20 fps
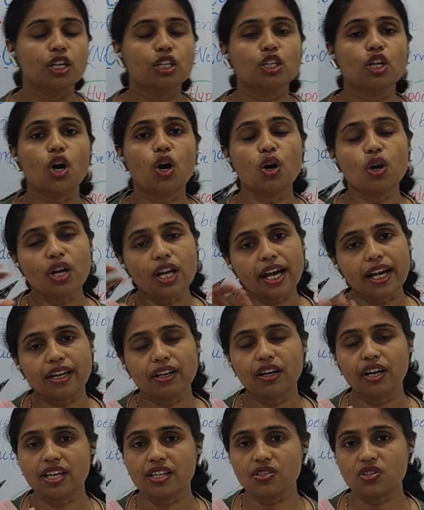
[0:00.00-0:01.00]

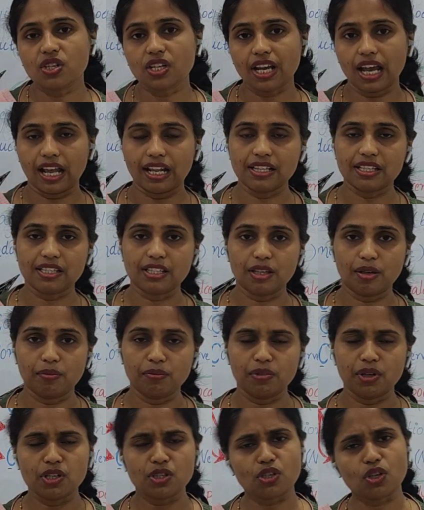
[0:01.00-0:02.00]
non-ionized
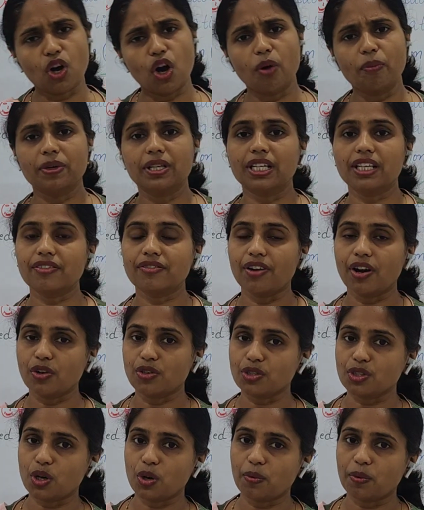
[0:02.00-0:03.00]
calcium is commonly
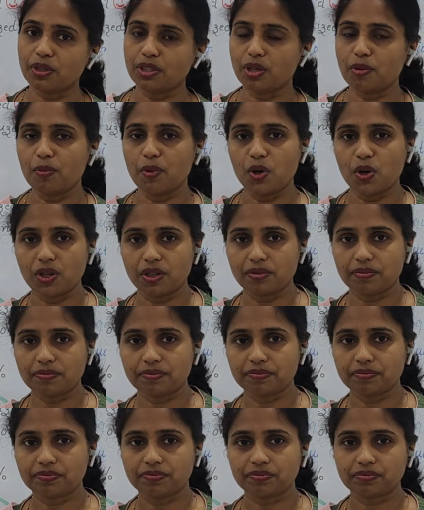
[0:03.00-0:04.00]
found over the bone.
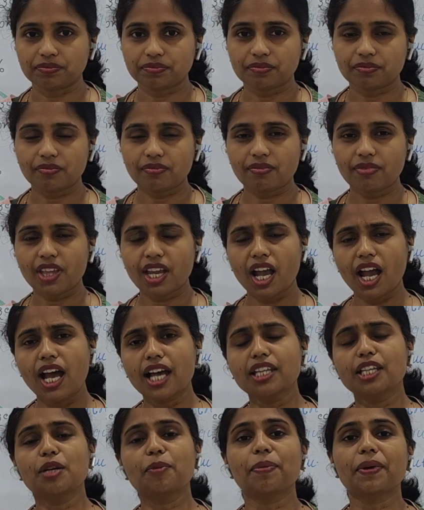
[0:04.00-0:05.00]

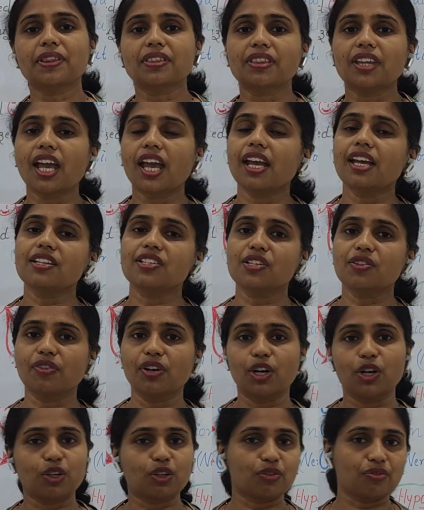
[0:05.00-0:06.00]
That is a
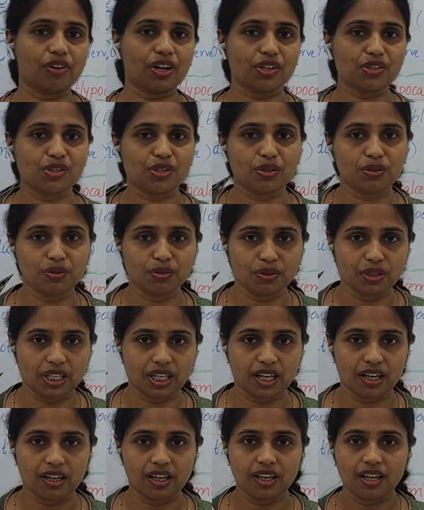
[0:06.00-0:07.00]
function.
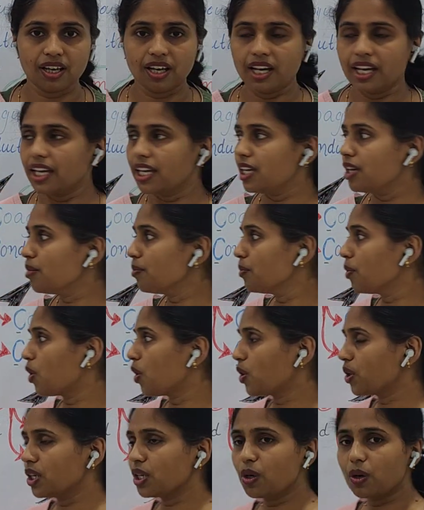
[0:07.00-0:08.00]
This
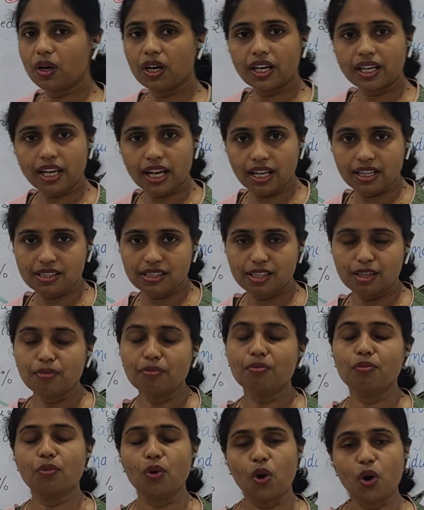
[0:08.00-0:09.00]
bone
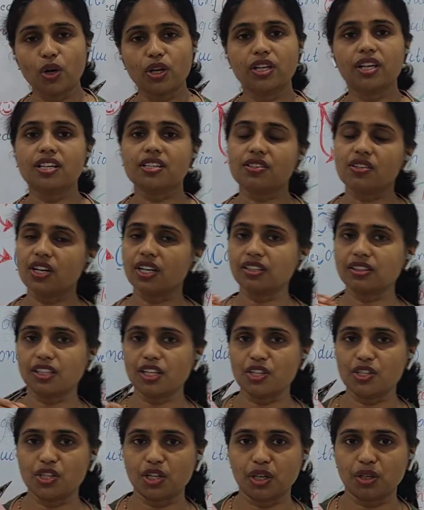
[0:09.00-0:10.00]
calcium bone
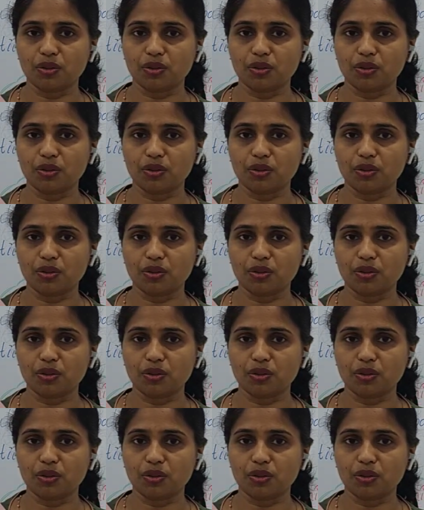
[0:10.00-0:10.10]
strengthen.